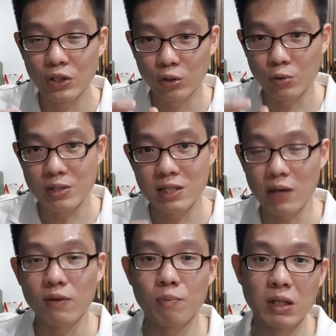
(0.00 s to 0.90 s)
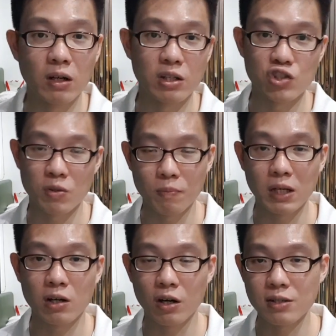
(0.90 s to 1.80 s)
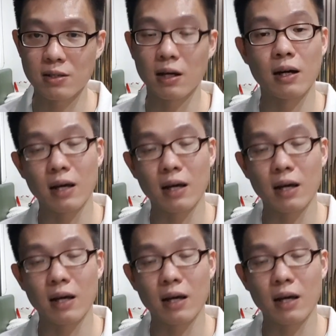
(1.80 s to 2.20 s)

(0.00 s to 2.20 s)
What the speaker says: to save a bit on the shipping cost,